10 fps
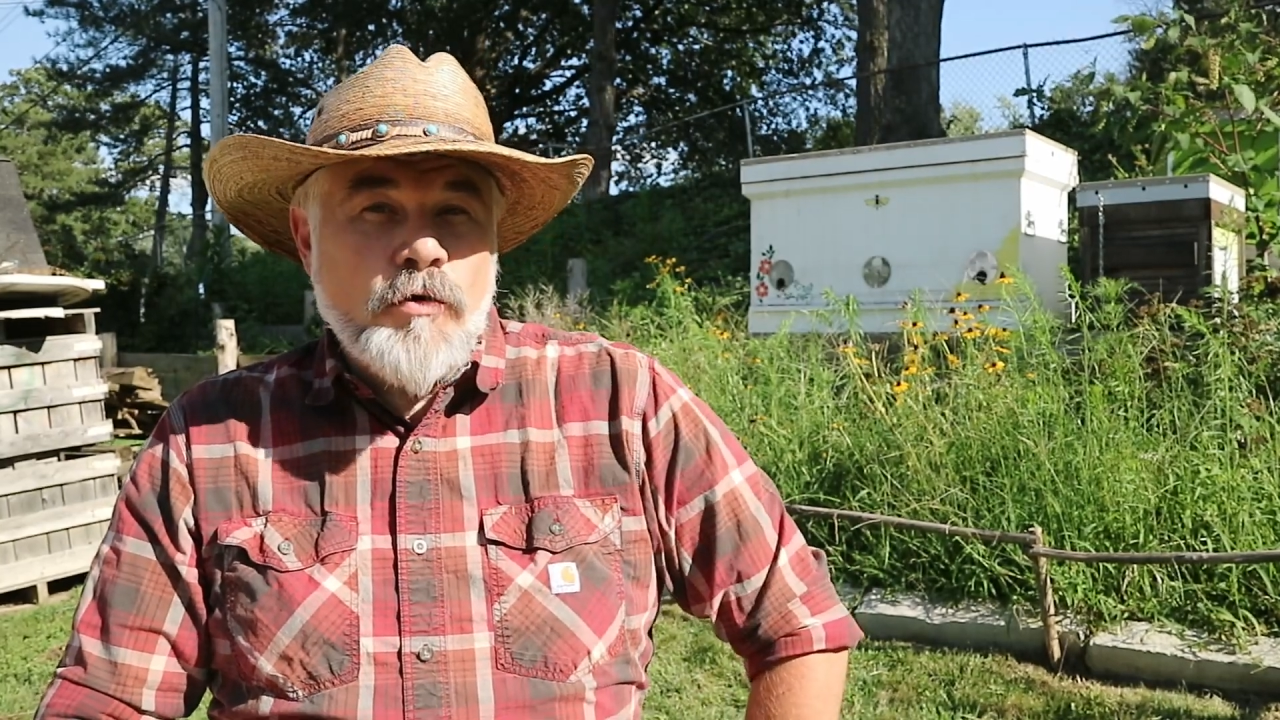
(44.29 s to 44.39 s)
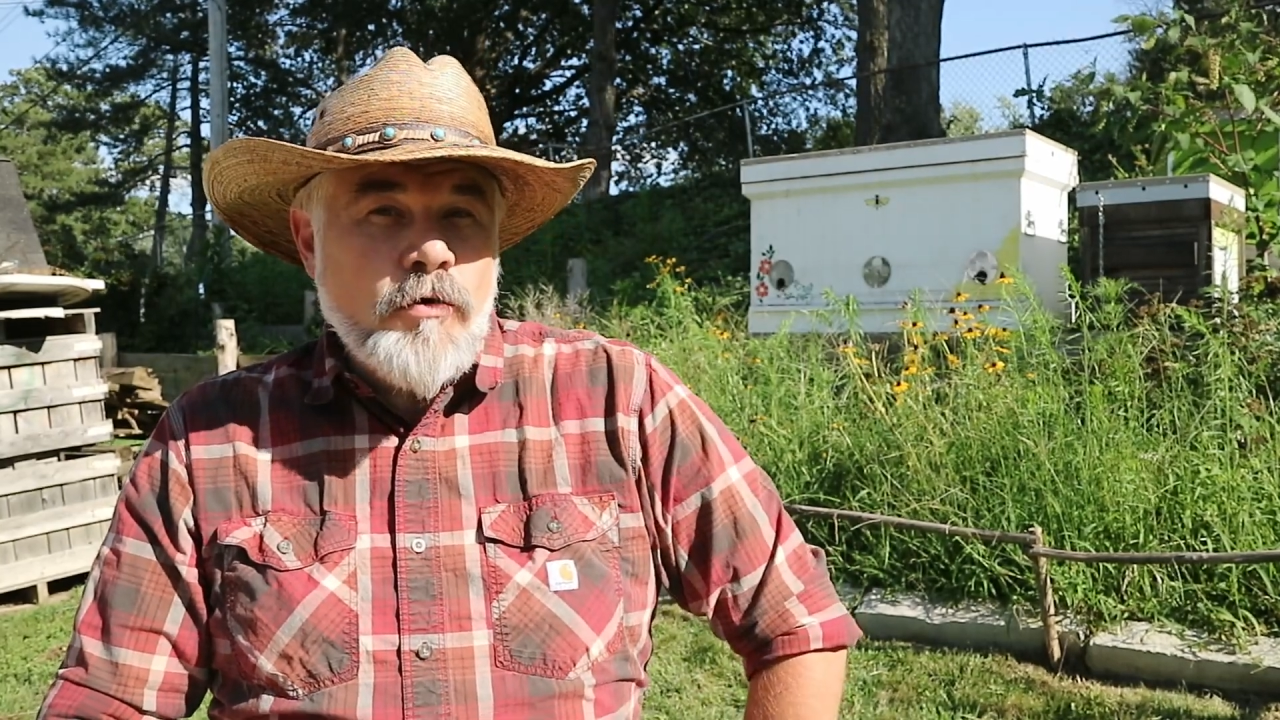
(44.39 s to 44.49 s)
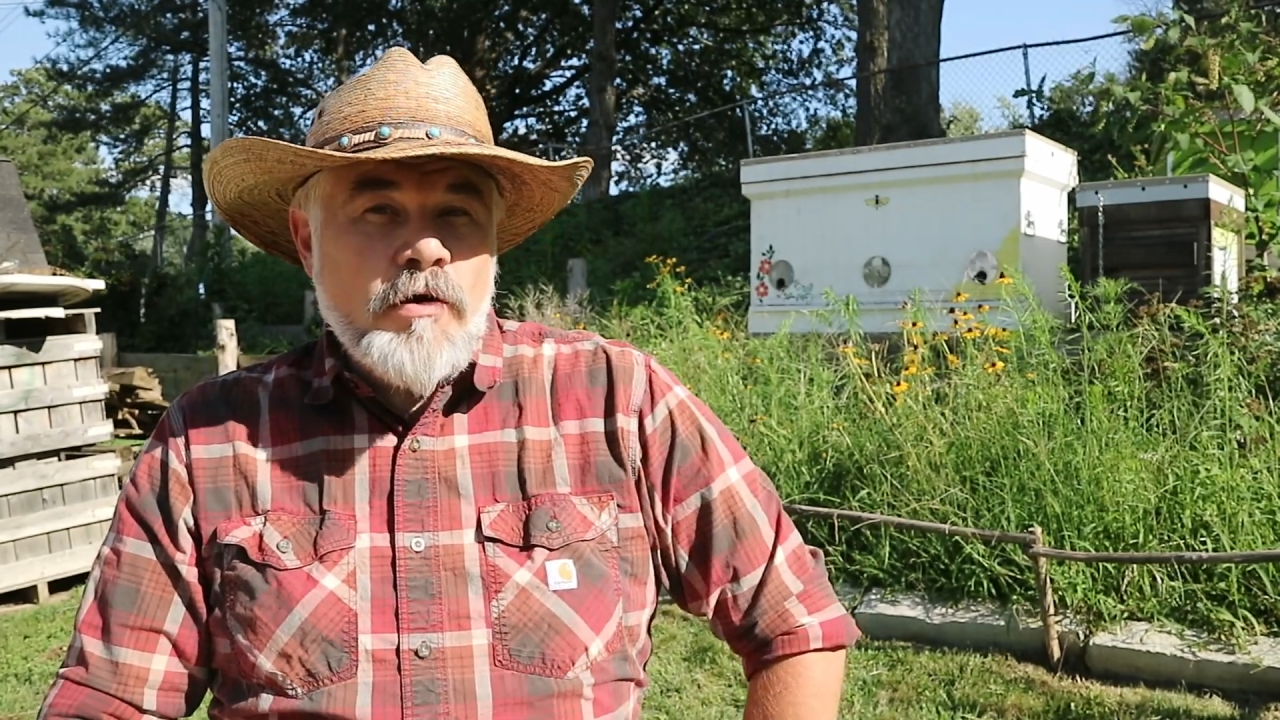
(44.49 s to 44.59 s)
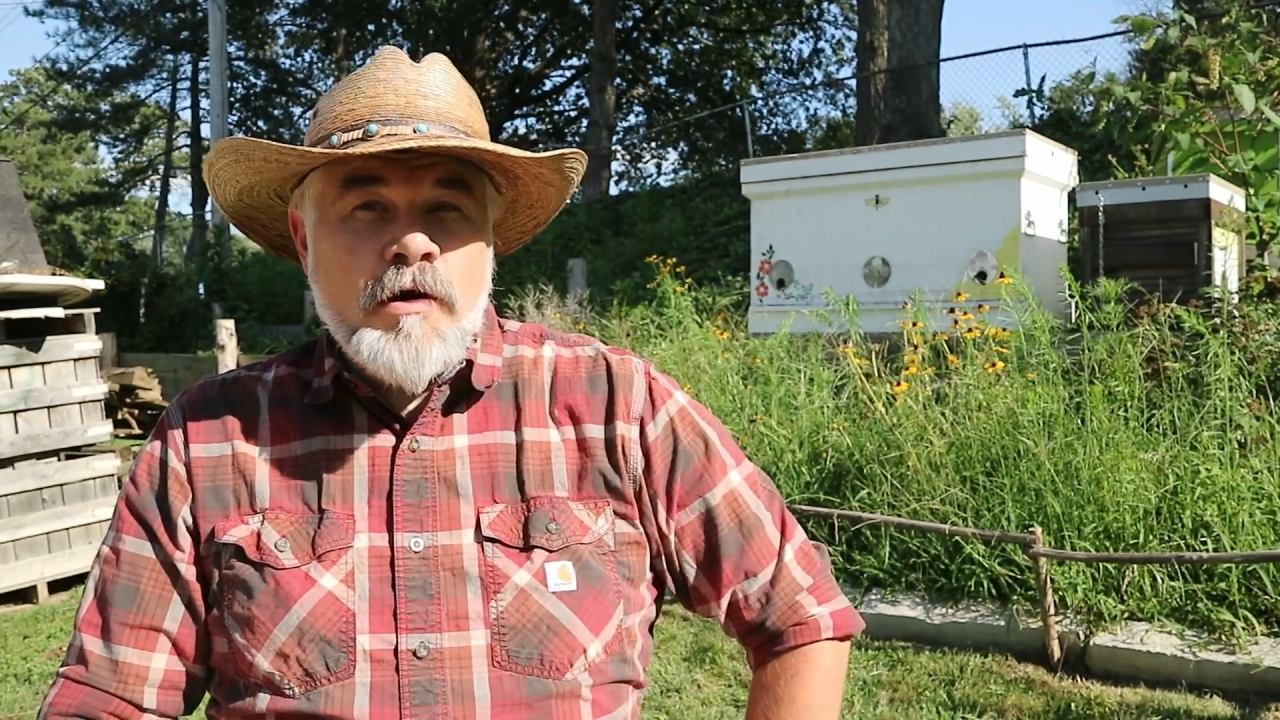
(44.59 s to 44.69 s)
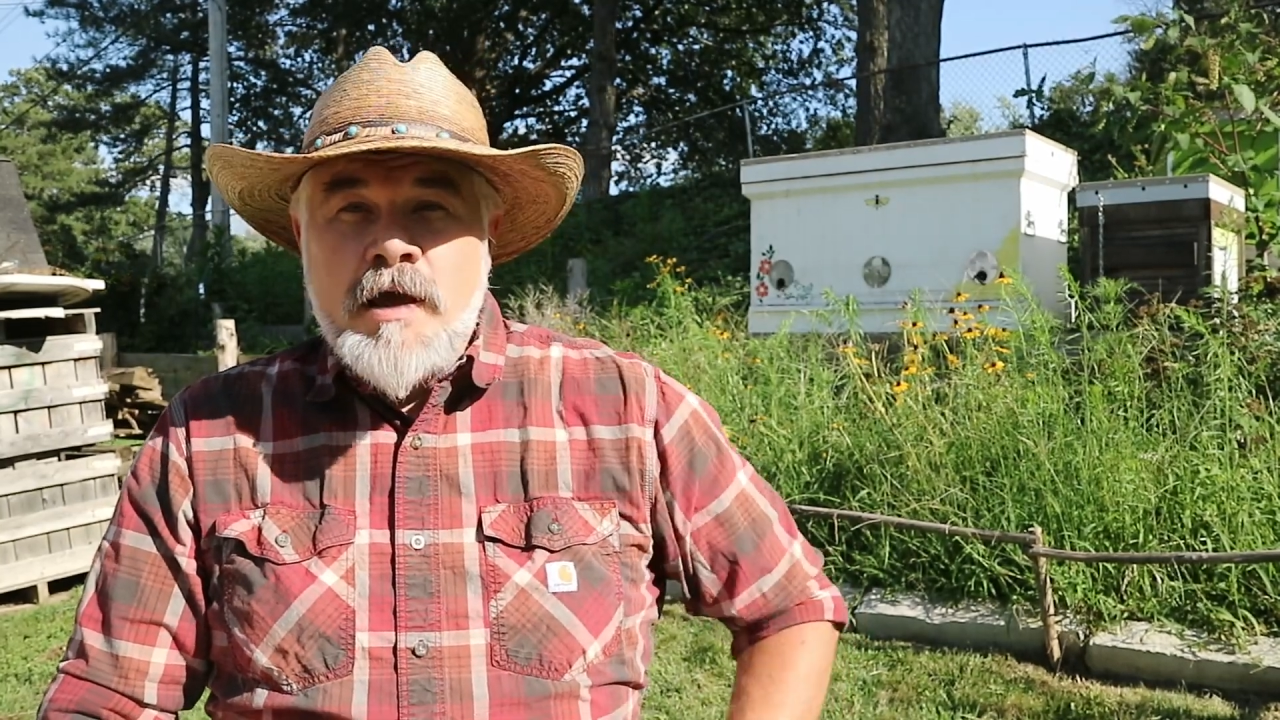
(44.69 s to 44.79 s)

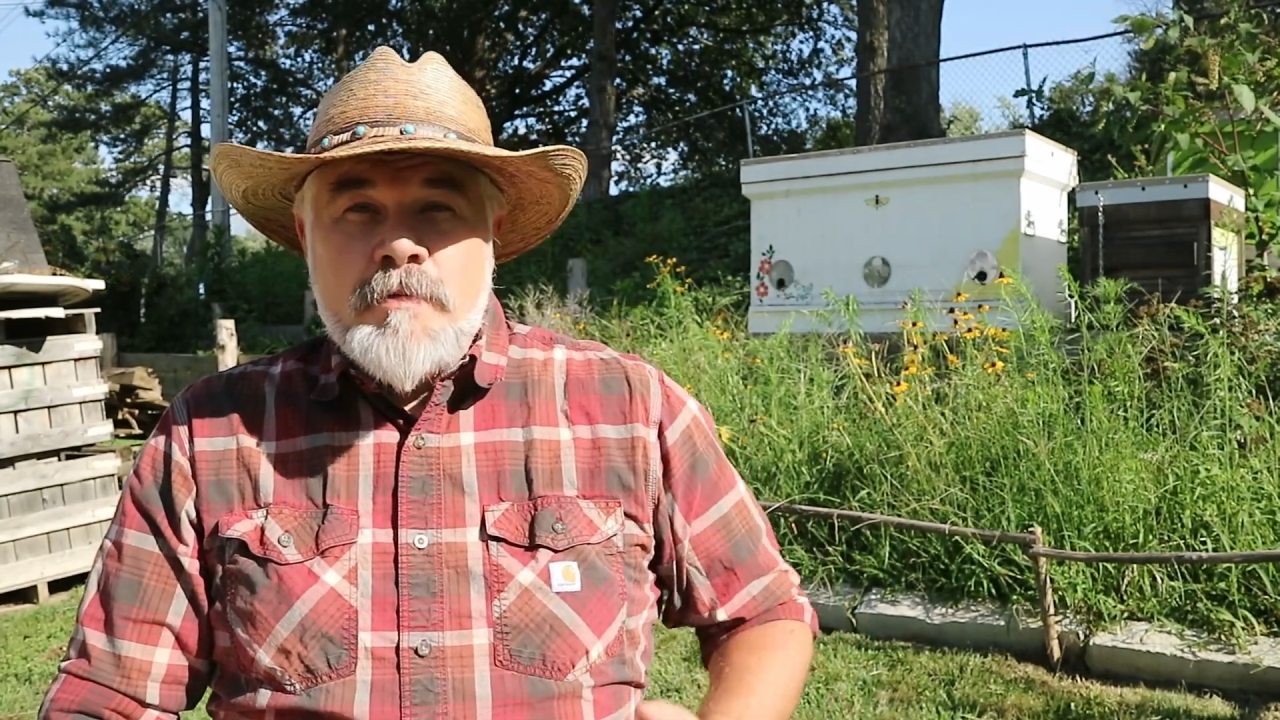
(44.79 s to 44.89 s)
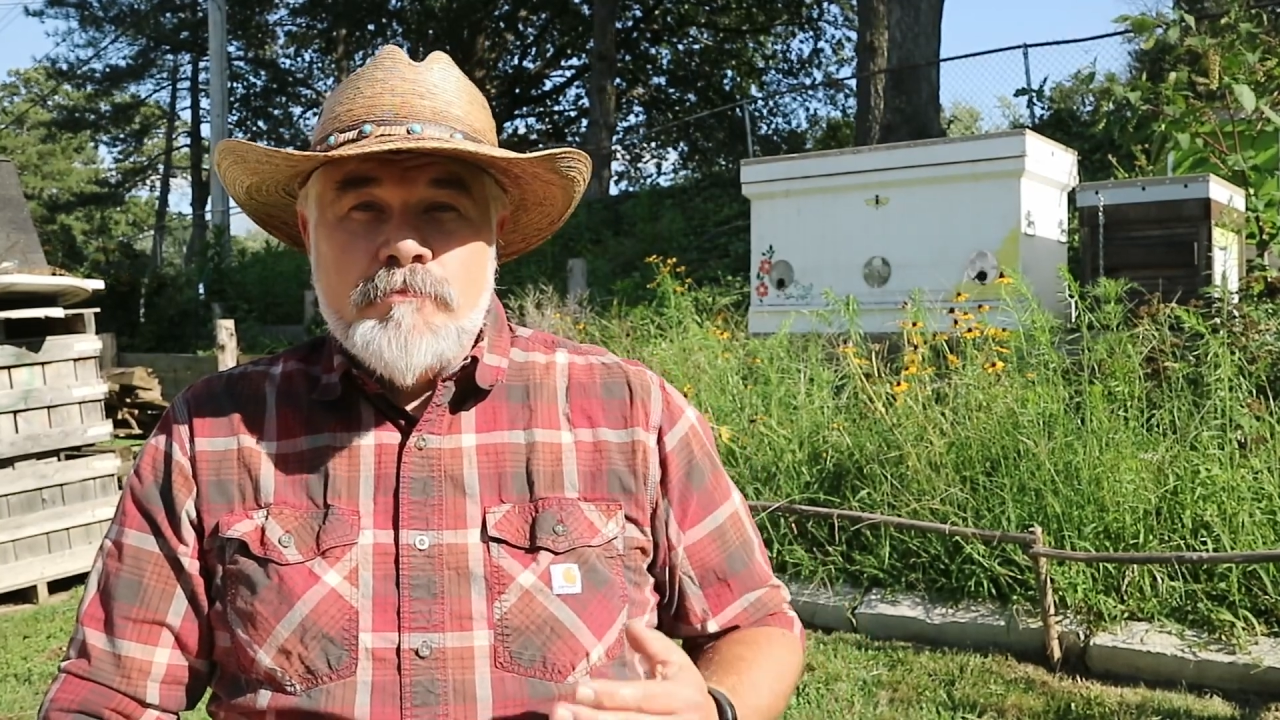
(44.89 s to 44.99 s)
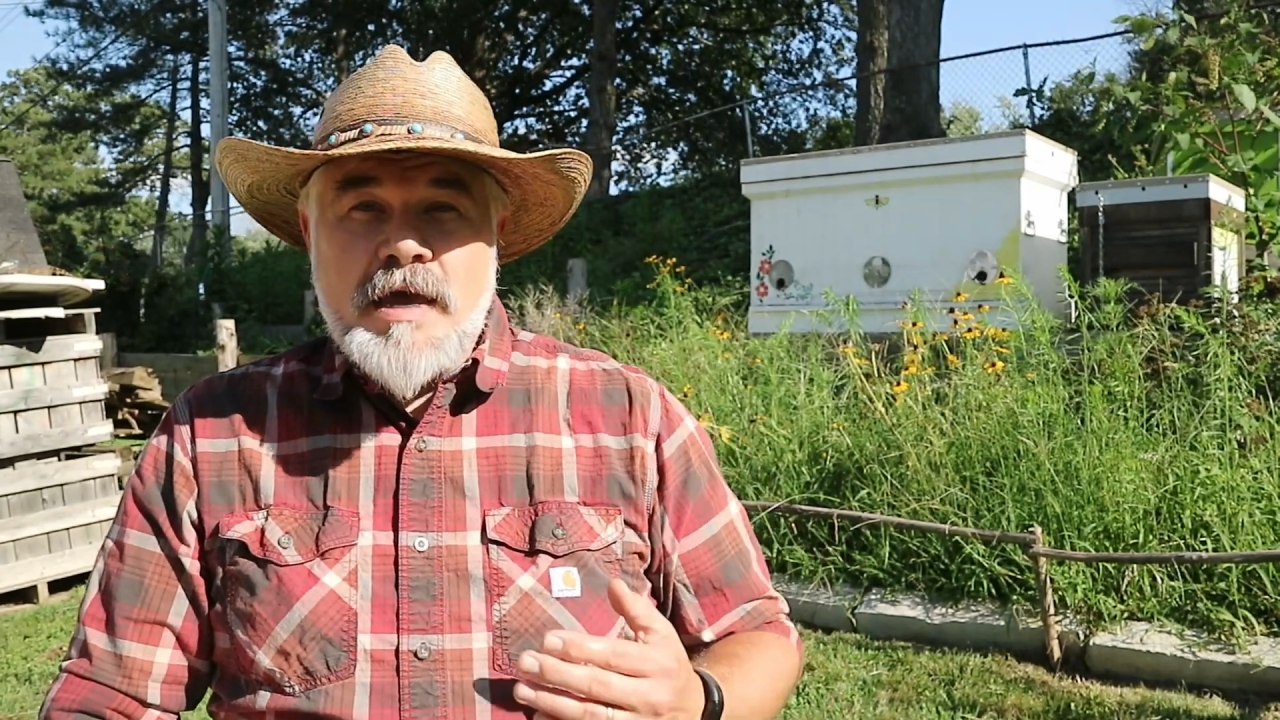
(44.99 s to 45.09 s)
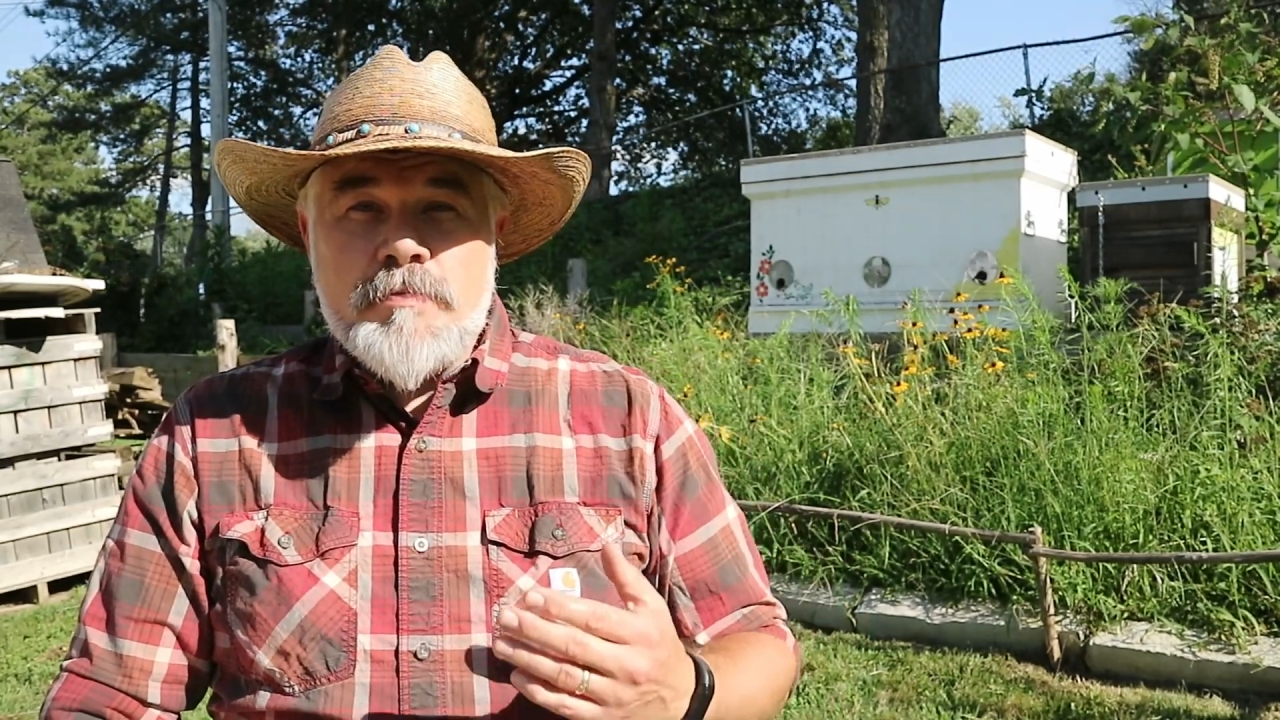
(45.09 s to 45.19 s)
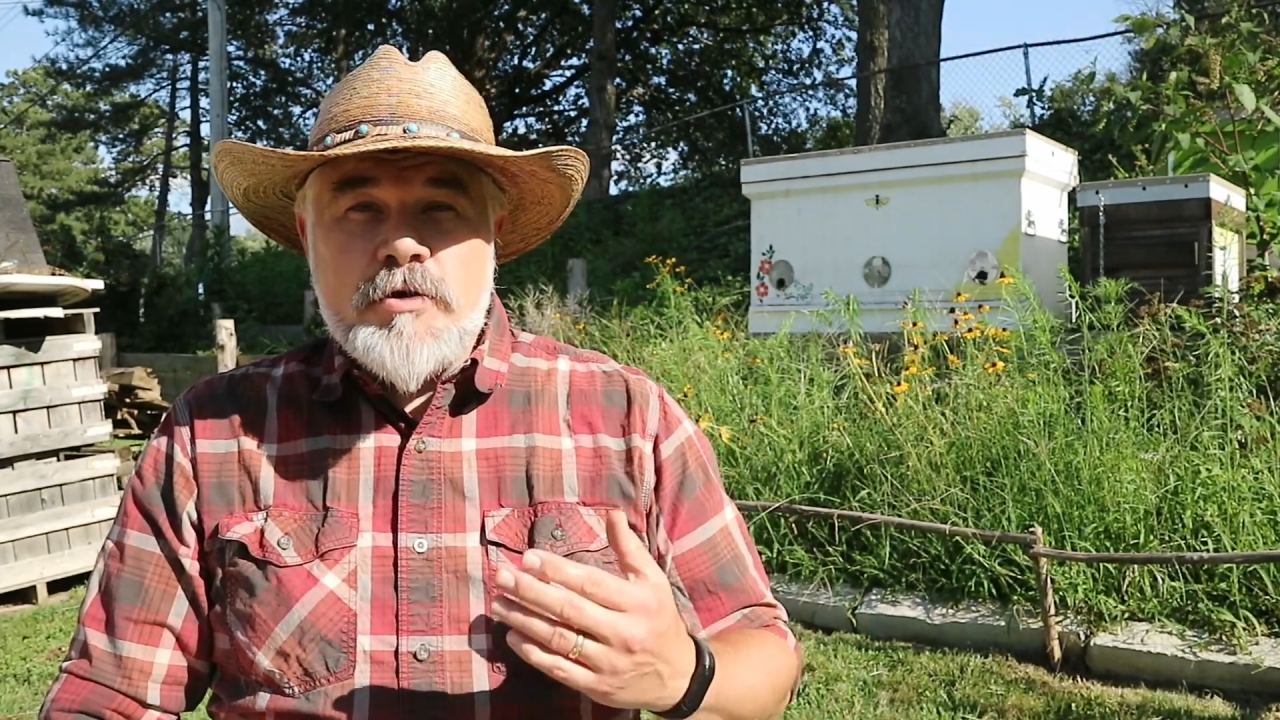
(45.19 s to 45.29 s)
or
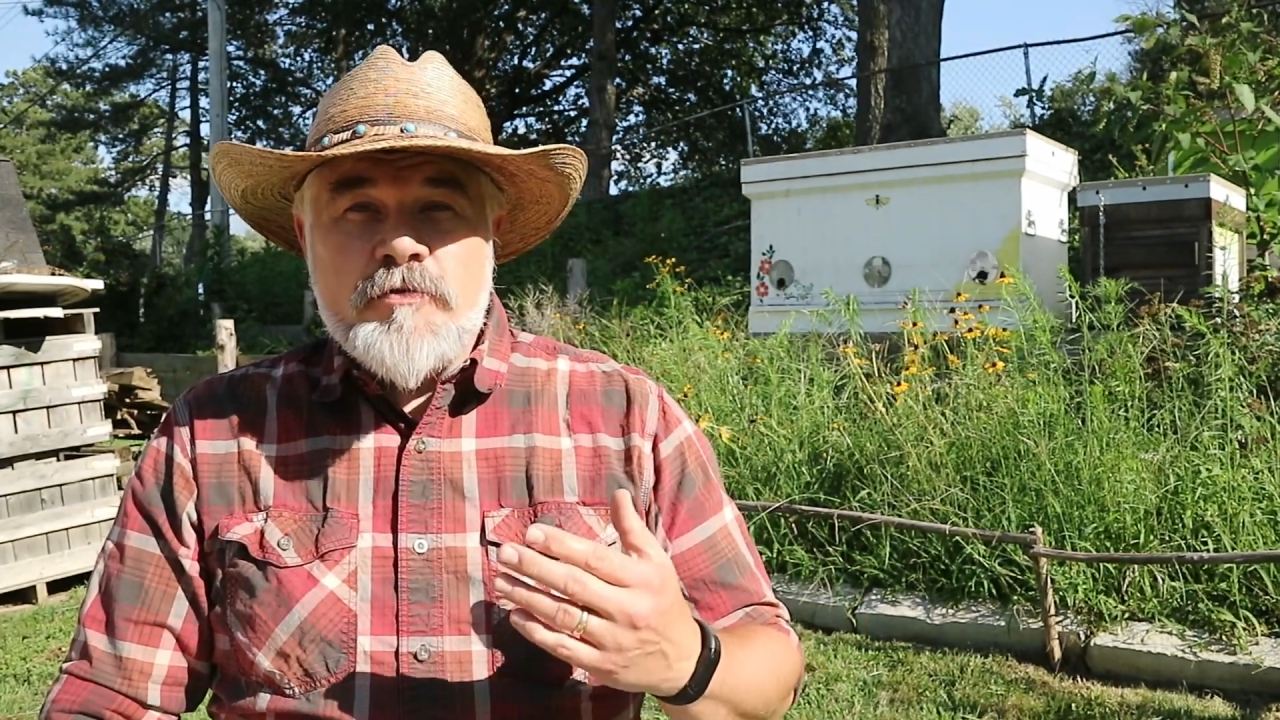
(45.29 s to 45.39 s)
maybe